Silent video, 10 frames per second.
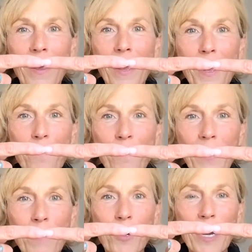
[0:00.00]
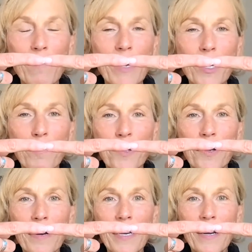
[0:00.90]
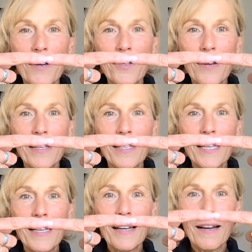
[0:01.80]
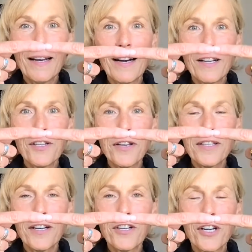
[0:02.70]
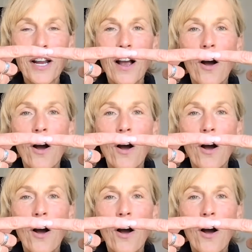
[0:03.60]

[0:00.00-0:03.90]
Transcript: I'm looking at my computer right now, so I see a little sausage.